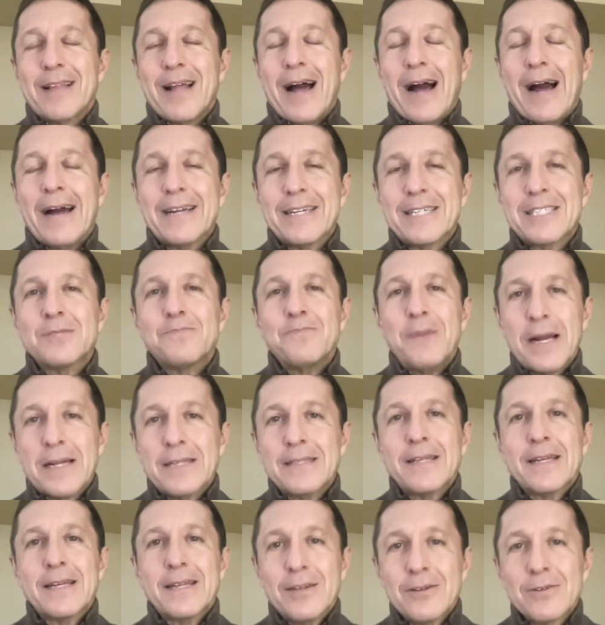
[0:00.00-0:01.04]
I
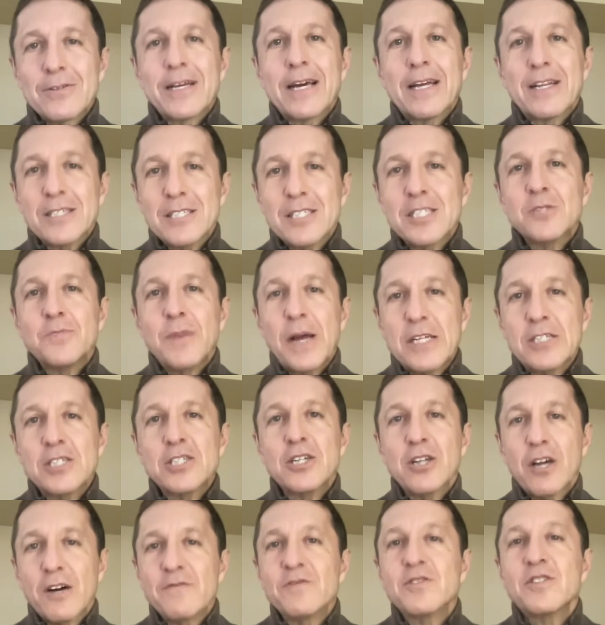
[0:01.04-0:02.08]
expect that he'll get a
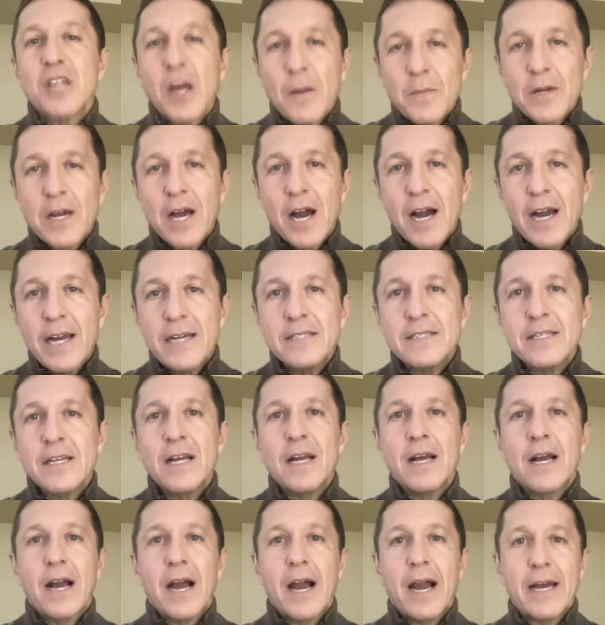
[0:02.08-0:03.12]
suspension of some kind,
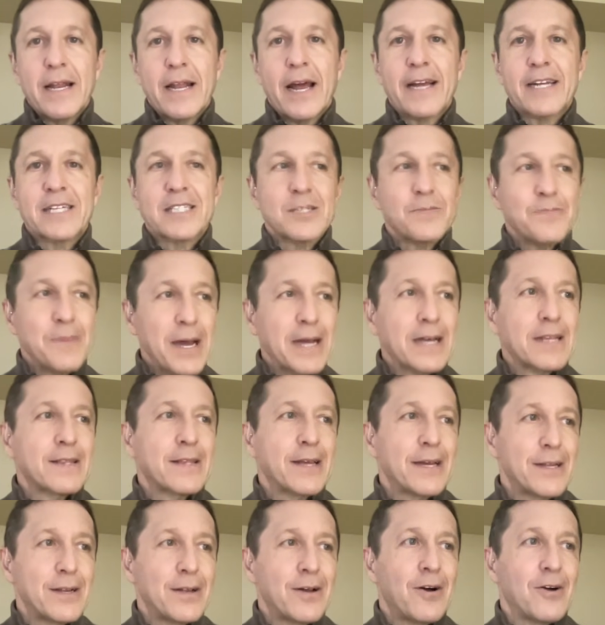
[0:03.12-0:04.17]
and I expect
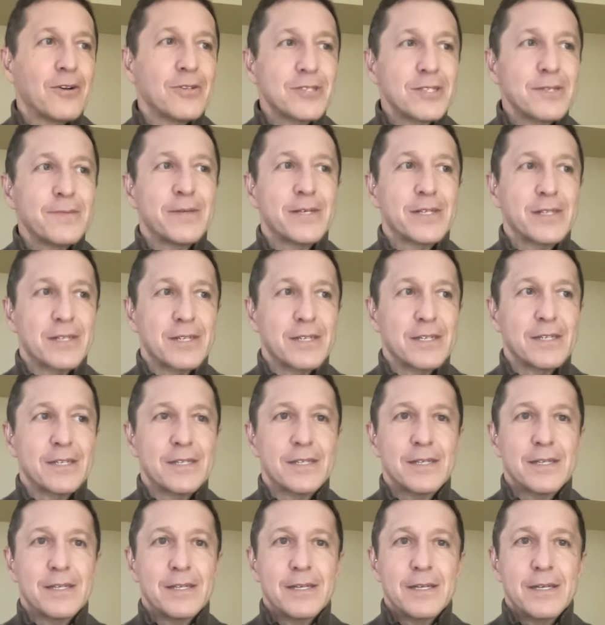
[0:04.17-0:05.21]
that
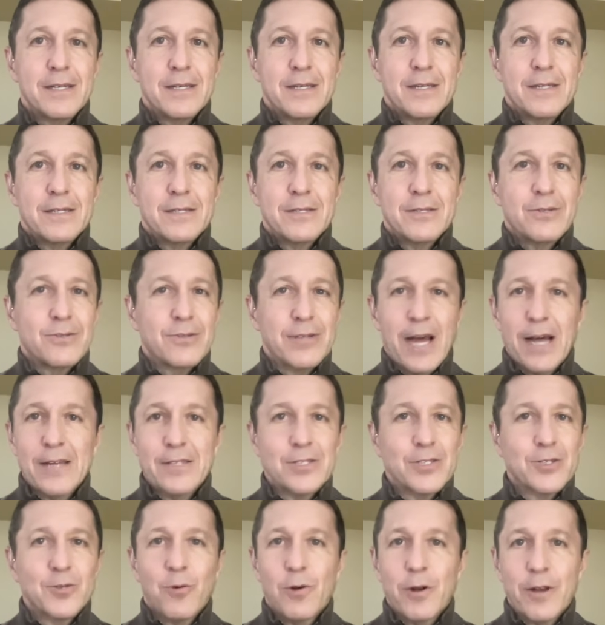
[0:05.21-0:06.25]
ultimately
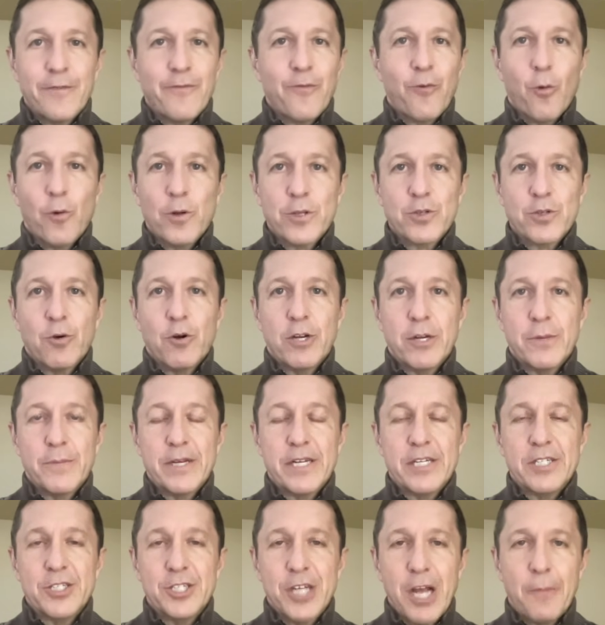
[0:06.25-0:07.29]
2024 is going to be
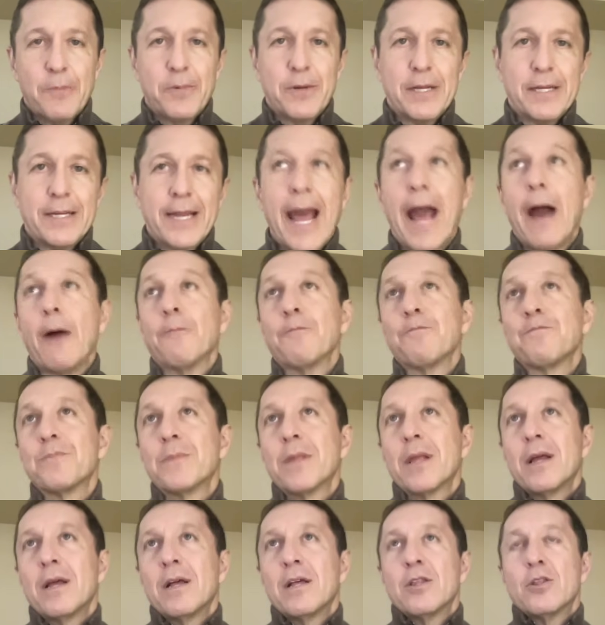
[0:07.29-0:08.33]
in jeopardy. Now,
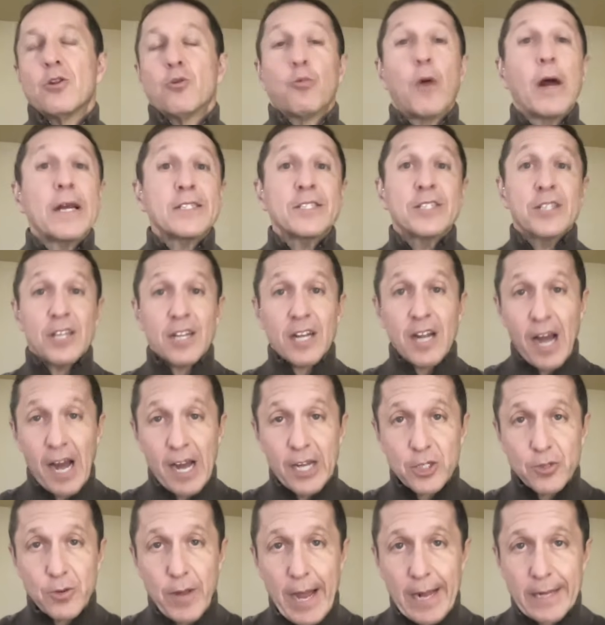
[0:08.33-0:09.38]
the rest of the
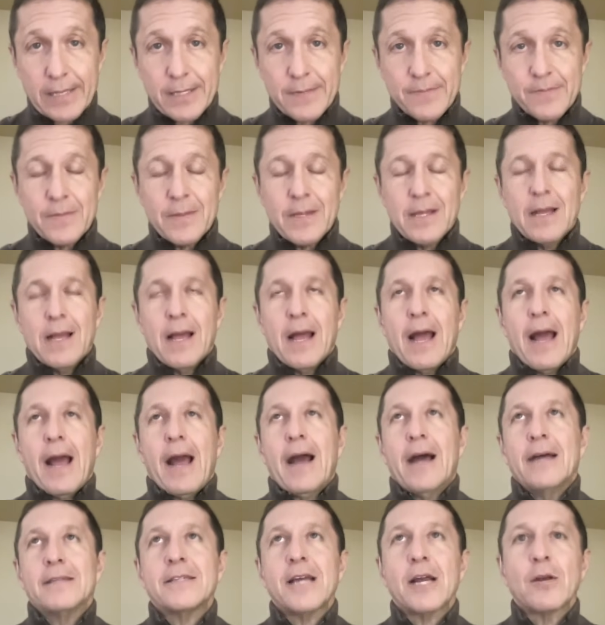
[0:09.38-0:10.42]
contract.
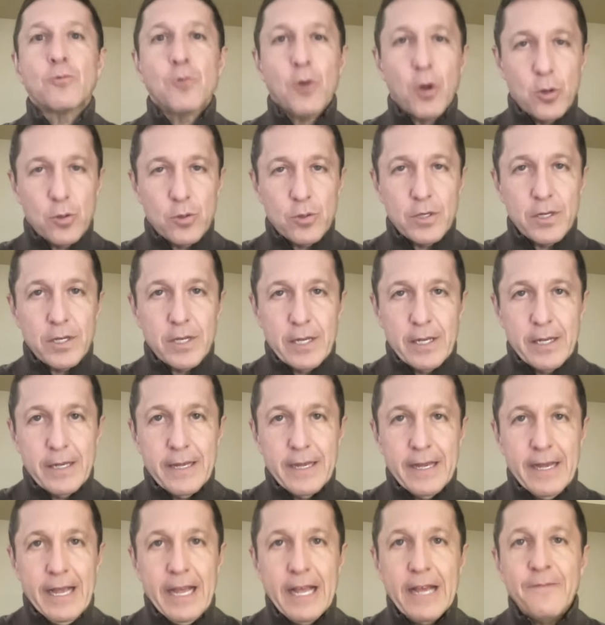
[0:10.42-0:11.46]
As I wrote,
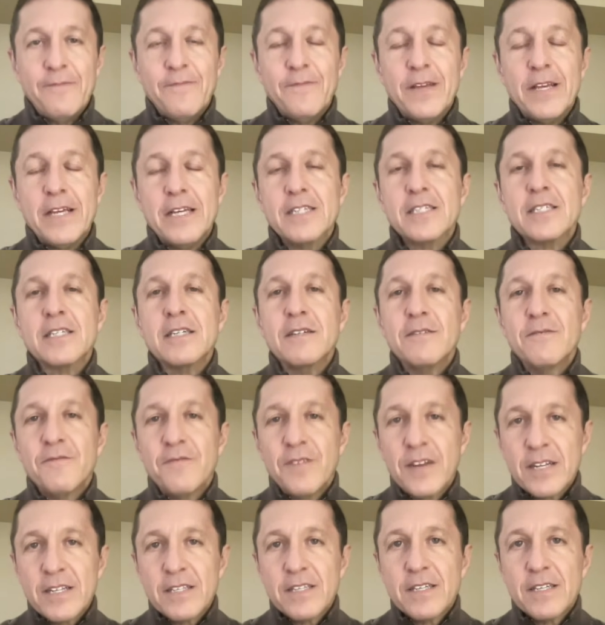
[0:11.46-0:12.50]
if he is
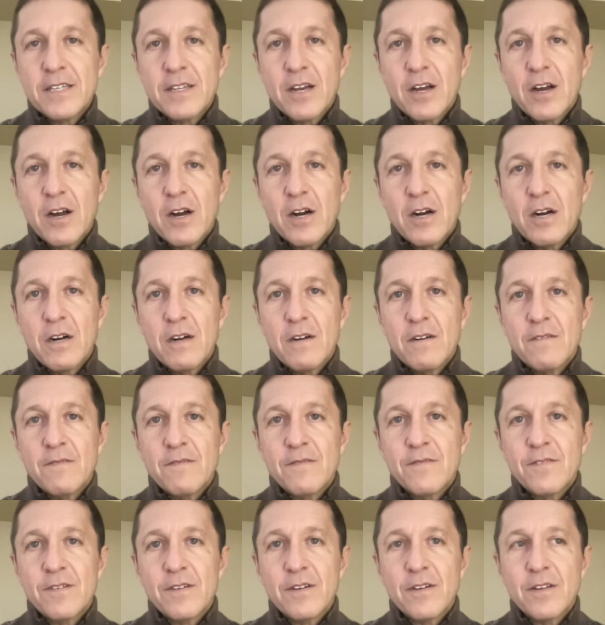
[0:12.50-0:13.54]
convicted of